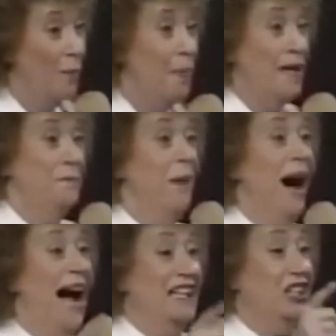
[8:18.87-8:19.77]
But
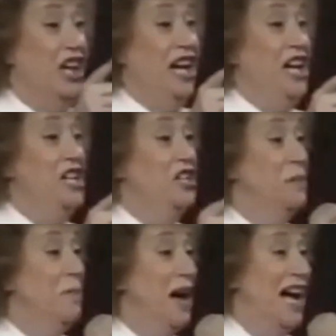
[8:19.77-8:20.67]
my
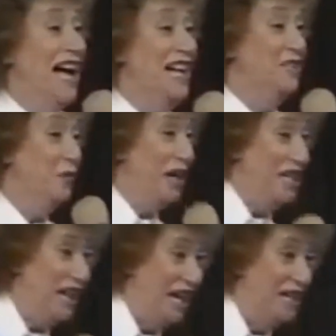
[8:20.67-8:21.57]
kinsman
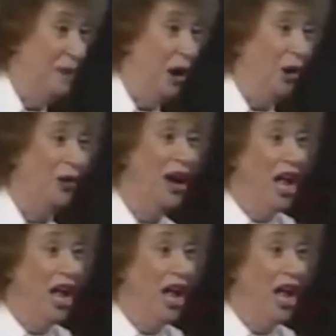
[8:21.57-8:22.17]
redeemer